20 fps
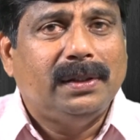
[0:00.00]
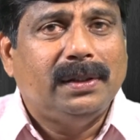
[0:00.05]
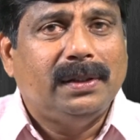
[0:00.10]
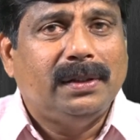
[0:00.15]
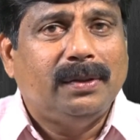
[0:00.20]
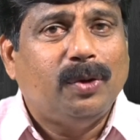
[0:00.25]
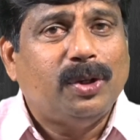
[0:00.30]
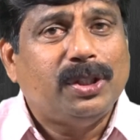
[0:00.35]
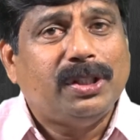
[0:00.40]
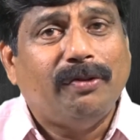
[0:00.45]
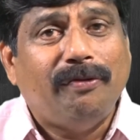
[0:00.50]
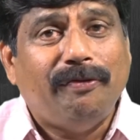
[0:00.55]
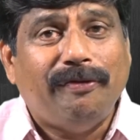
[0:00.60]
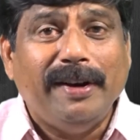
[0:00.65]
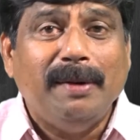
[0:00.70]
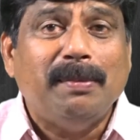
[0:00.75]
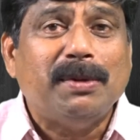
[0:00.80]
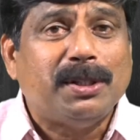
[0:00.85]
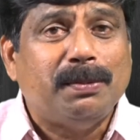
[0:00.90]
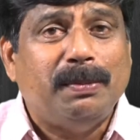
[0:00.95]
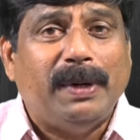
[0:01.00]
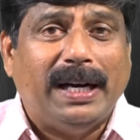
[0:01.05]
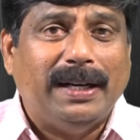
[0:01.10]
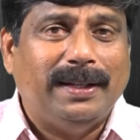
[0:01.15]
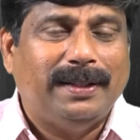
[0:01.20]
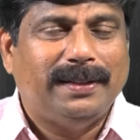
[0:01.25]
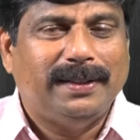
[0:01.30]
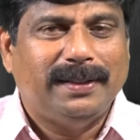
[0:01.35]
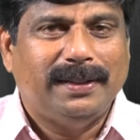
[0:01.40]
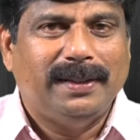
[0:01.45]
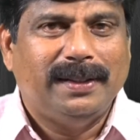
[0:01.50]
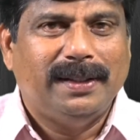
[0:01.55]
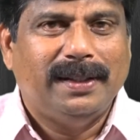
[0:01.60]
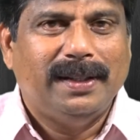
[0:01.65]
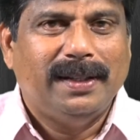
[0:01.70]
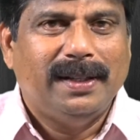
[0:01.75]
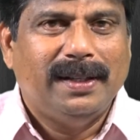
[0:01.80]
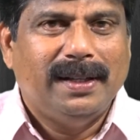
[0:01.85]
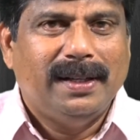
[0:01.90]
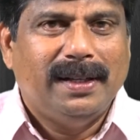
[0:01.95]
was a famous brand,
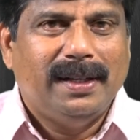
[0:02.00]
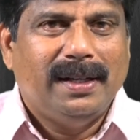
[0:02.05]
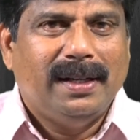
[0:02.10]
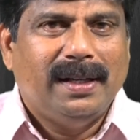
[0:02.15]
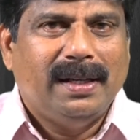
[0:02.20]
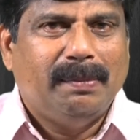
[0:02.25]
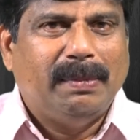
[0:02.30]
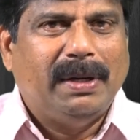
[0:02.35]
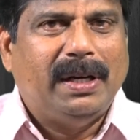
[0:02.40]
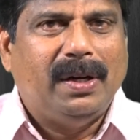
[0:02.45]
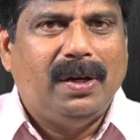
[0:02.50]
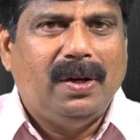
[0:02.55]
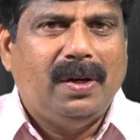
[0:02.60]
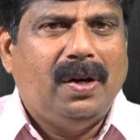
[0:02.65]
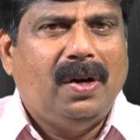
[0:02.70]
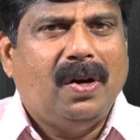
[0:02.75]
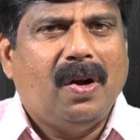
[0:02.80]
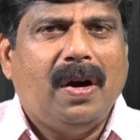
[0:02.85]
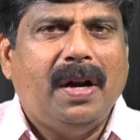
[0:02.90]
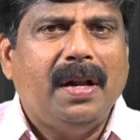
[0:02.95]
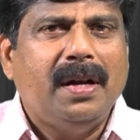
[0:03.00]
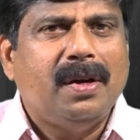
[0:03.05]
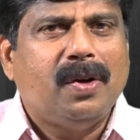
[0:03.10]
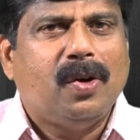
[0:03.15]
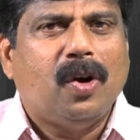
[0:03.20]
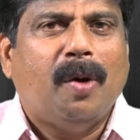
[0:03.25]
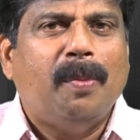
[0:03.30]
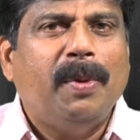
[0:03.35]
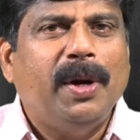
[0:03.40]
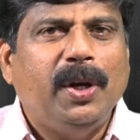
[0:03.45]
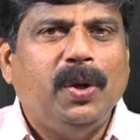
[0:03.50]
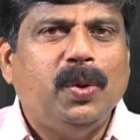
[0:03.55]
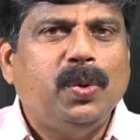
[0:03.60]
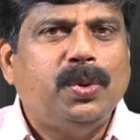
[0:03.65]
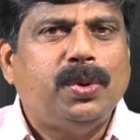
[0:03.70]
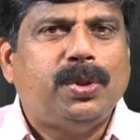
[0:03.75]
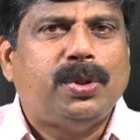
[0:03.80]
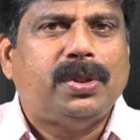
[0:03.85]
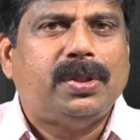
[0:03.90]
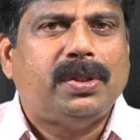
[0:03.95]
but not in common
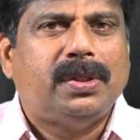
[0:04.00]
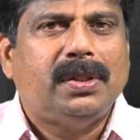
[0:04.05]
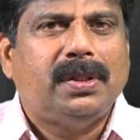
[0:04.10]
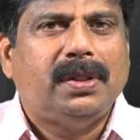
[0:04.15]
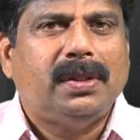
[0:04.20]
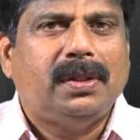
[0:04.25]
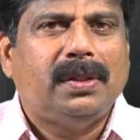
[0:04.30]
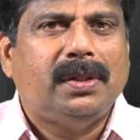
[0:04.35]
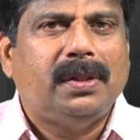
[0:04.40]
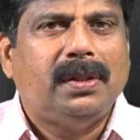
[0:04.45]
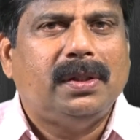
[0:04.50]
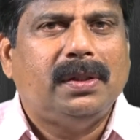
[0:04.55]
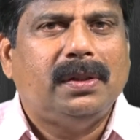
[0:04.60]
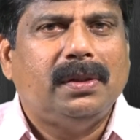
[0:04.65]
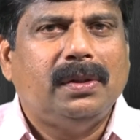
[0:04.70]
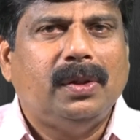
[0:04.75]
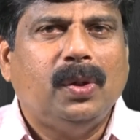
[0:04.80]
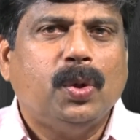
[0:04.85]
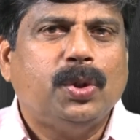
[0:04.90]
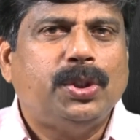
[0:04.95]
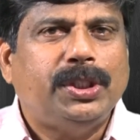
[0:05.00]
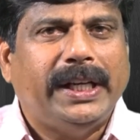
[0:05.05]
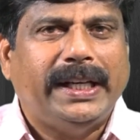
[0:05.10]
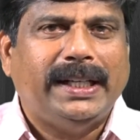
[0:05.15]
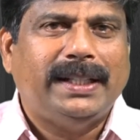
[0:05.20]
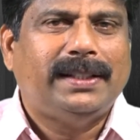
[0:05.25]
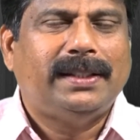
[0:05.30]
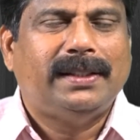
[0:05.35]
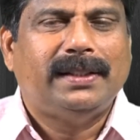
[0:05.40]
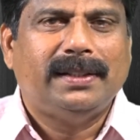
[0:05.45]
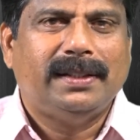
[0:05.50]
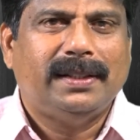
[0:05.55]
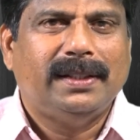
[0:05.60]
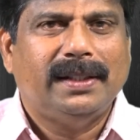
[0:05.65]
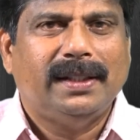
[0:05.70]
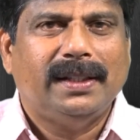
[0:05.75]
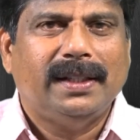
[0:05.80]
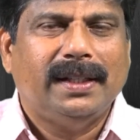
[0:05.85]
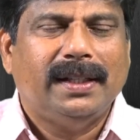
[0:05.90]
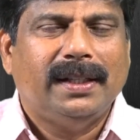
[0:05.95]
use those days.
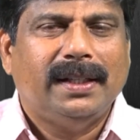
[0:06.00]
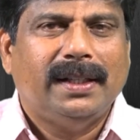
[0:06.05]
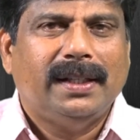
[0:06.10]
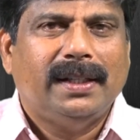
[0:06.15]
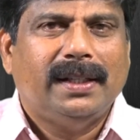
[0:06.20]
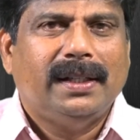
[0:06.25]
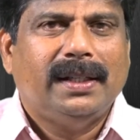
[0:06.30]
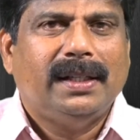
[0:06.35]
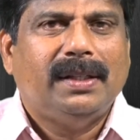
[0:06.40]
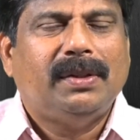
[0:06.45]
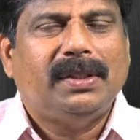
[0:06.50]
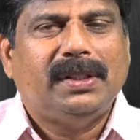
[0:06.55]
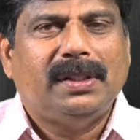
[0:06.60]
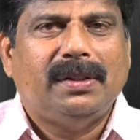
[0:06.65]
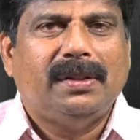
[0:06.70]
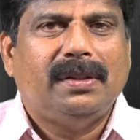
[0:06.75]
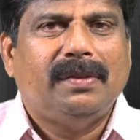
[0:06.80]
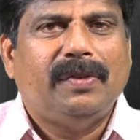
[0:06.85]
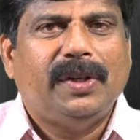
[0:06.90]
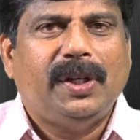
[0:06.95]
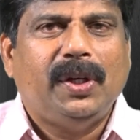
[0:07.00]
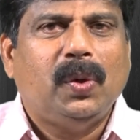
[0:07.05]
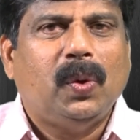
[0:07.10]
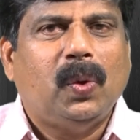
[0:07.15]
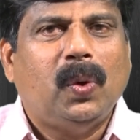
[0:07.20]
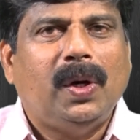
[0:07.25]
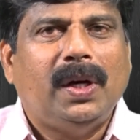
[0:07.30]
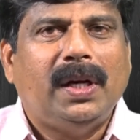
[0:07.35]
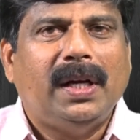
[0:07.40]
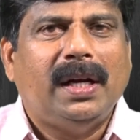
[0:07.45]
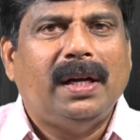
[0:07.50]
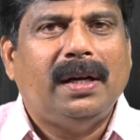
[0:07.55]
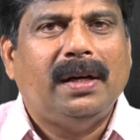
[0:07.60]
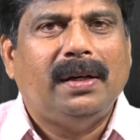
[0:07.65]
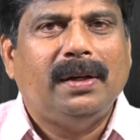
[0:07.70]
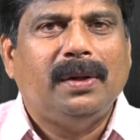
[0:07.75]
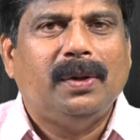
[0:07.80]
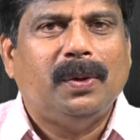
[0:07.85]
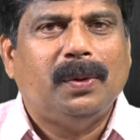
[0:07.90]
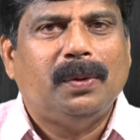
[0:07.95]
It was a very old and
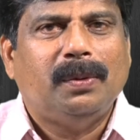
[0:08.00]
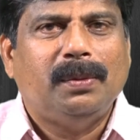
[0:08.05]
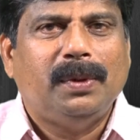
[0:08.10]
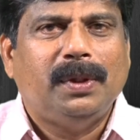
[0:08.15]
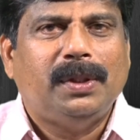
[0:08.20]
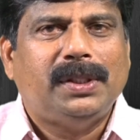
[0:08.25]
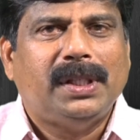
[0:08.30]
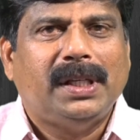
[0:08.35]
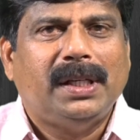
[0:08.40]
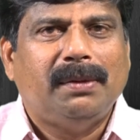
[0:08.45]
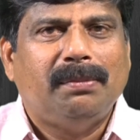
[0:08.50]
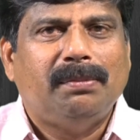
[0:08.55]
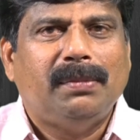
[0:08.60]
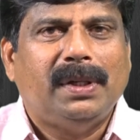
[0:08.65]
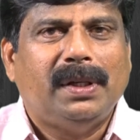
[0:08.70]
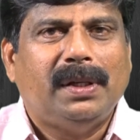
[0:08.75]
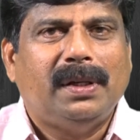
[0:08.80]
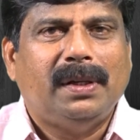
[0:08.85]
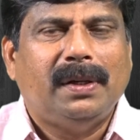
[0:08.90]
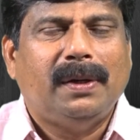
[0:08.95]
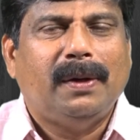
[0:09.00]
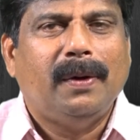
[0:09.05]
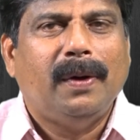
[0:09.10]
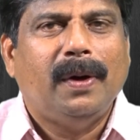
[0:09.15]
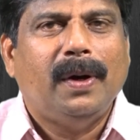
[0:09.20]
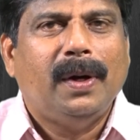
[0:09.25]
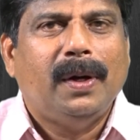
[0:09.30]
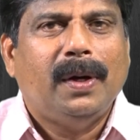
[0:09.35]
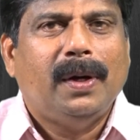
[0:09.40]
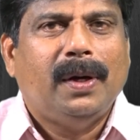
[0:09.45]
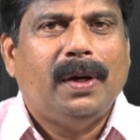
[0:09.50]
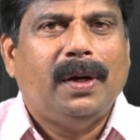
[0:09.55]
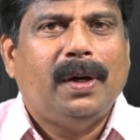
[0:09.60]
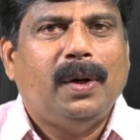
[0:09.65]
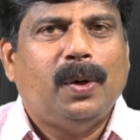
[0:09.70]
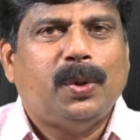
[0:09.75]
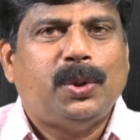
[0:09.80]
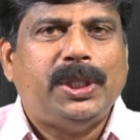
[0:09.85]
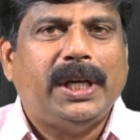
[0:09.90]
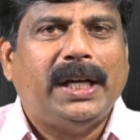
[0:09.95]
it's a a
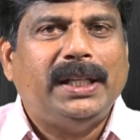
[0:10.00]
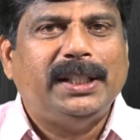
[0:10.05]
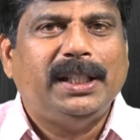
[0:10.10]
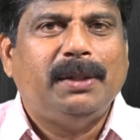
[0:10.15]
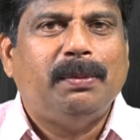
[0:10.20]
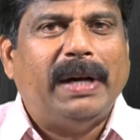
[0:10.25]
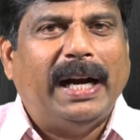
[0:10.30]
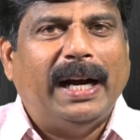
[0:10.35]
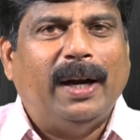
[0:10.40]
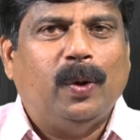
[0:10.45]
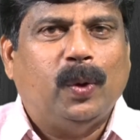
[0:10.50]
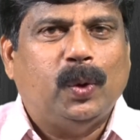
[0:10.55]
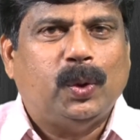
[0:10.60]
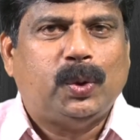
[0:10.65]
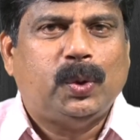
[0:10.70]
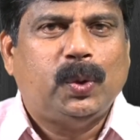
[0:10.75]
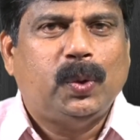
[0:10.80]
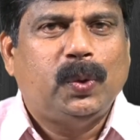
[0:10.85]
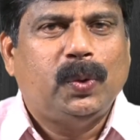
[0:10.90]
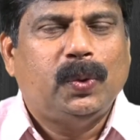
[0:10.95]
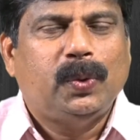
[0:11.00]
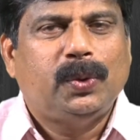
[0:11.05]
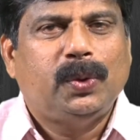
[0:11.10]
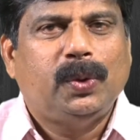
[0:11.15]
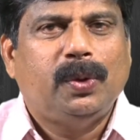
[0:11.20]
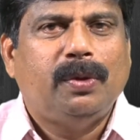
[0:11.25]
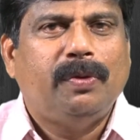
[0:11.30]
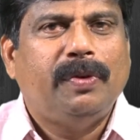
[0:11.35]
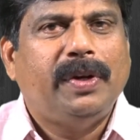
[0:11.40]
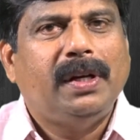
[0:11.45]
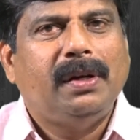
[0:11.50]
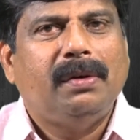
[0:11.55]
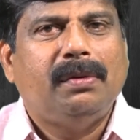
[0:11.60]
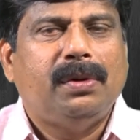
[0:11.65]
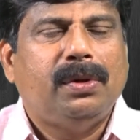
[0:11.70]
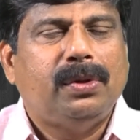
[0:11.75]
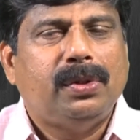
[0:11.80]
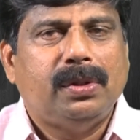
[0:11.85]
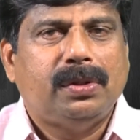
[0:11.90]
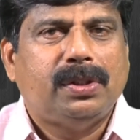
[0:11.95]
nostalgic brand also.
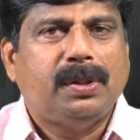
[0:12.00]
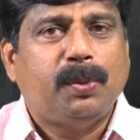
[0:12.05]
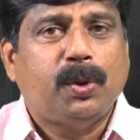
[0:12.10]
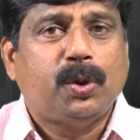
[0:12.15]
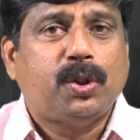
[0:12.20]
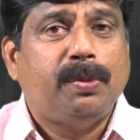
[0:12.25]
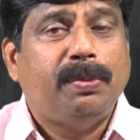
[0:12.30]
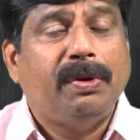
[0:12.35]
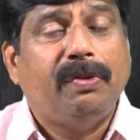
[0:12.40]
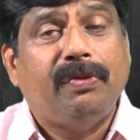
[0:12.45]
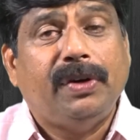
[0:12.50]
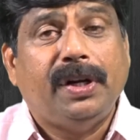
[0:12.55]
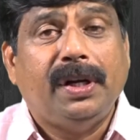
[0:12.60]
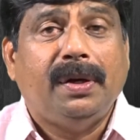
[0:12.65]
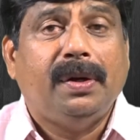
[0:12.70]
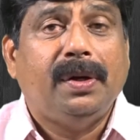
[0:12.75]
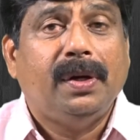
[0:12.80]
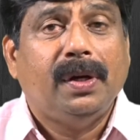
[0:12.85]
So supposed to be a very